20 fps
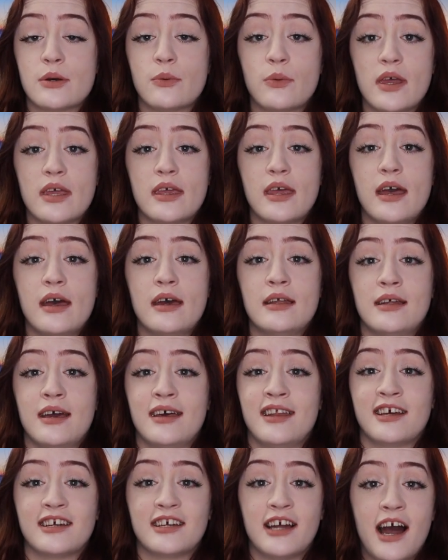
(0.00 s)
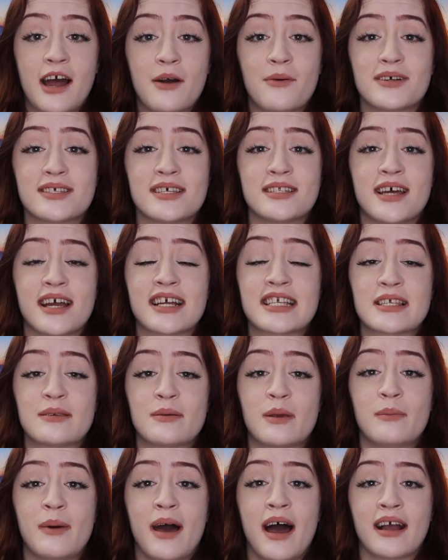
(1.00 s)
the weekend and a guy wasn't
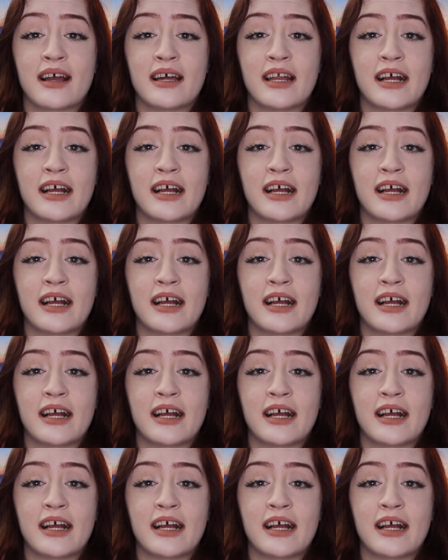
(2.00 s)
texting me back